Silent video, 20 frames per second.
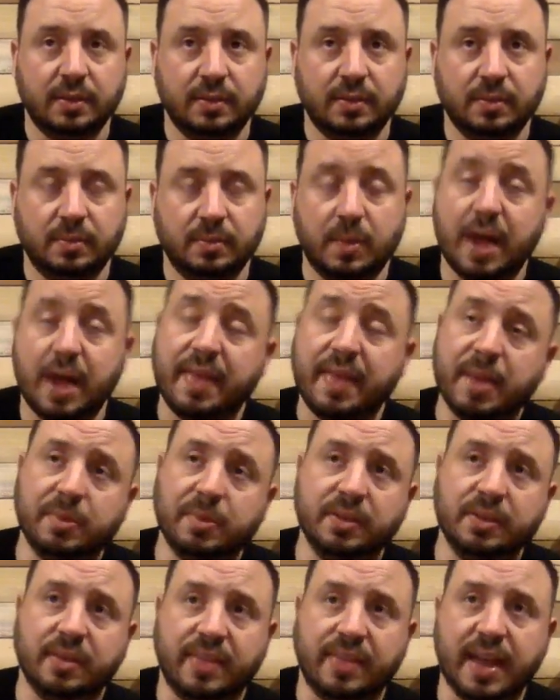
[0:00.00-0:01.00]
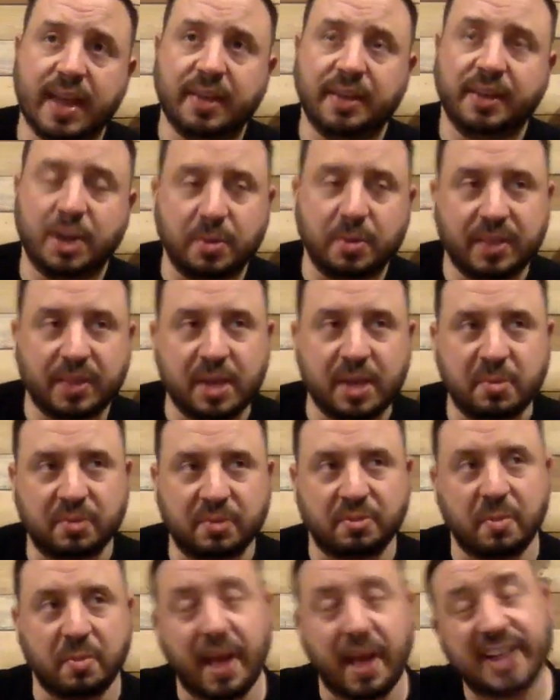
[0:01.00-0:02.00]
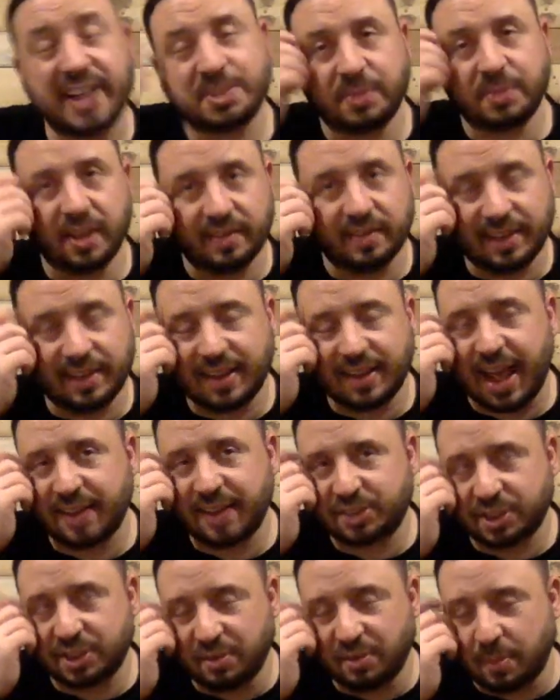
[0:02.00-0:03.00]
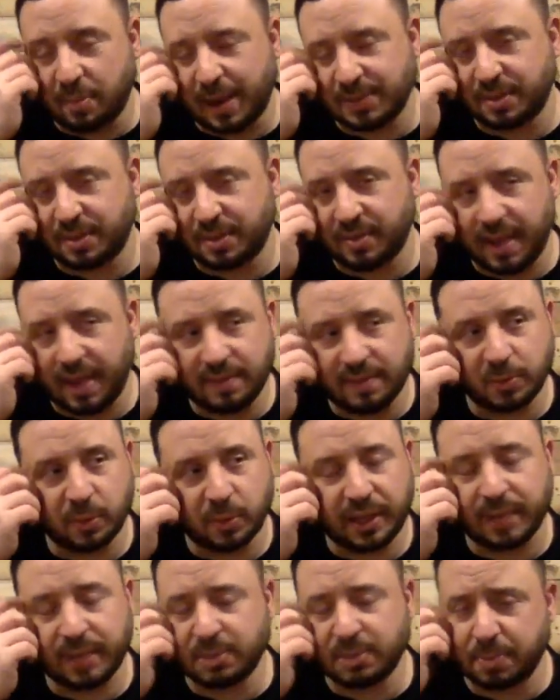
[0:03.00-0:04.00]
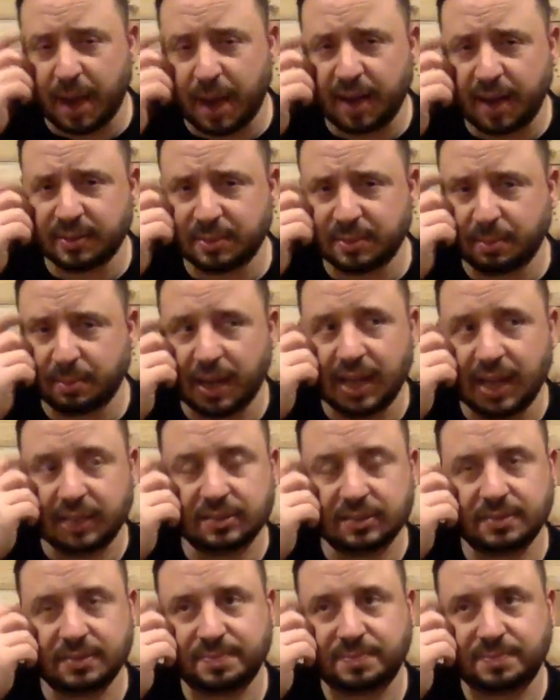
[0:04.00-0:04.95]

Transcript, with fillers: Wow, that one, that, you know what that one reminds me of? That actually reminds me of Evan Williams Bottled and Bond.